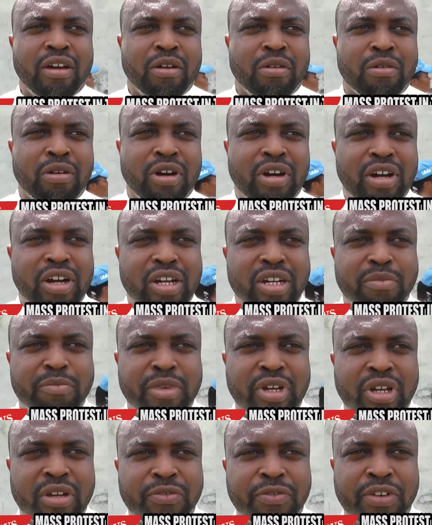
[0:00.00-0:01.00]
What
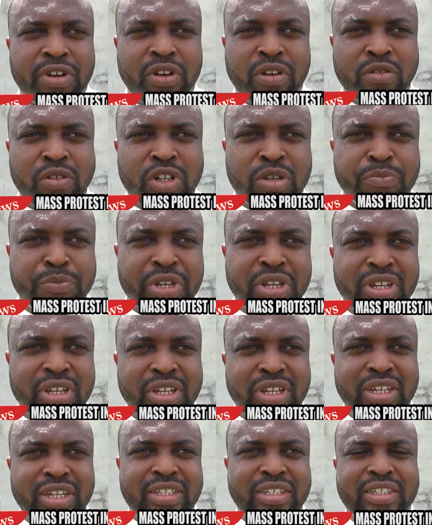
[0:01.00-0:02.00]
my final will
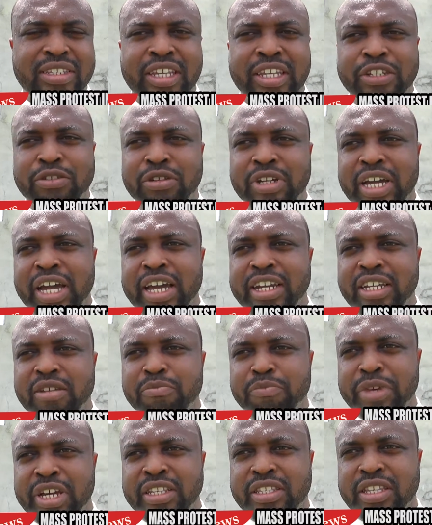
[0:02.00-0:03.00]
be is they should carry
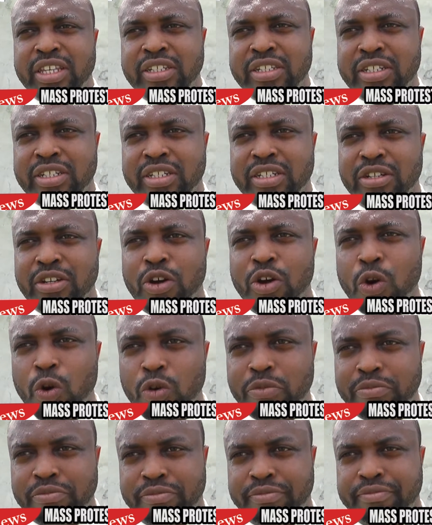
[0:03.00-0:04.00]
the message
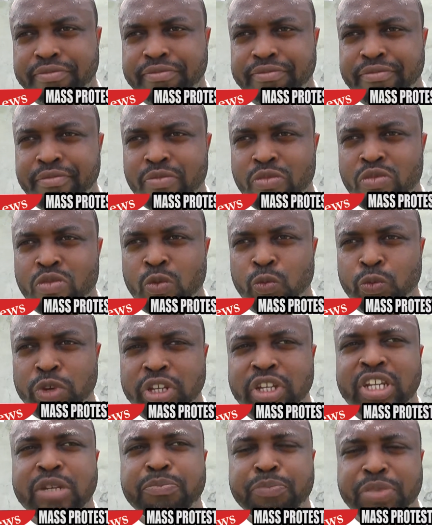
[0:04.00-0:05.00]
home.
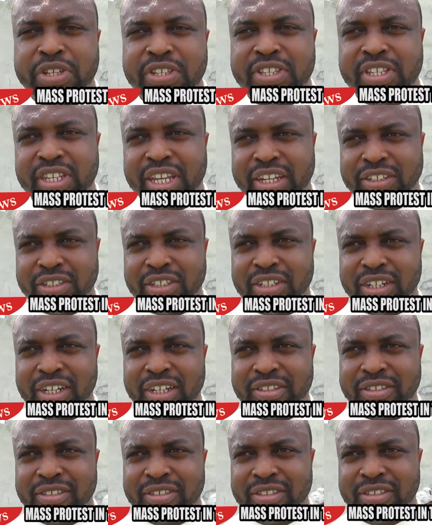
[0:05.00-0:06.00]
We need peace in
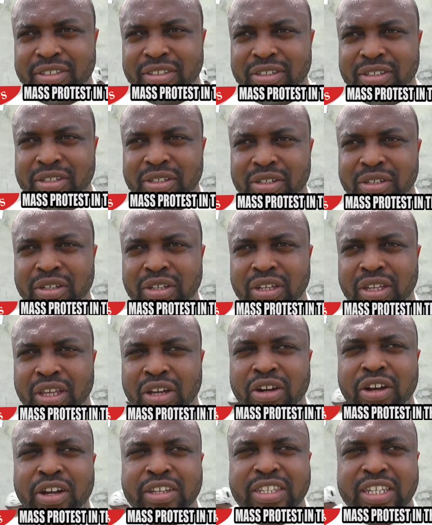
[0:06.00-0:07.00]
Nigeria.
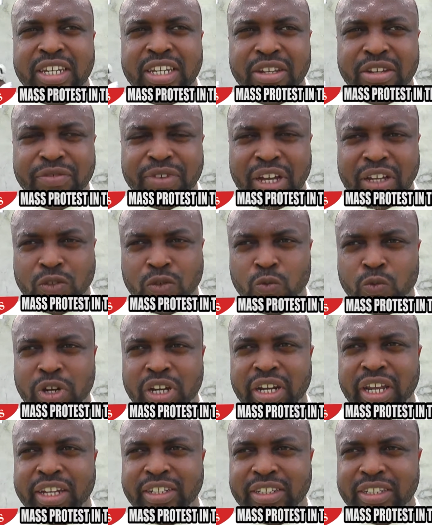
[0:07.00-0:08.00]
Let us live as
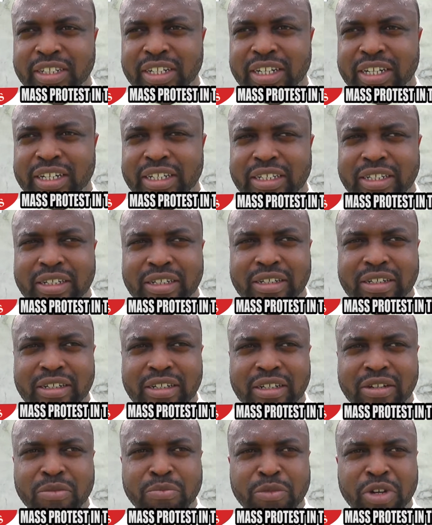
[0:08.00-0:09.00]
one Nigeria.
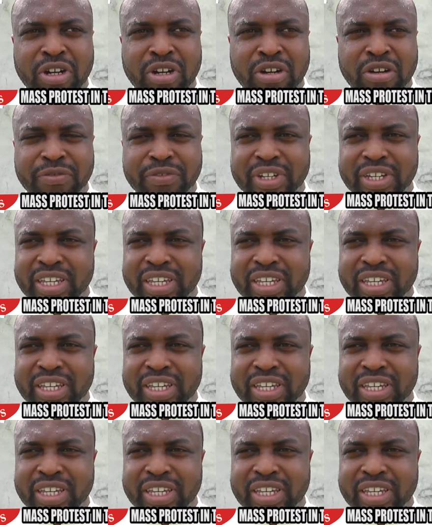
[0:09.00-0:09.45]
No more of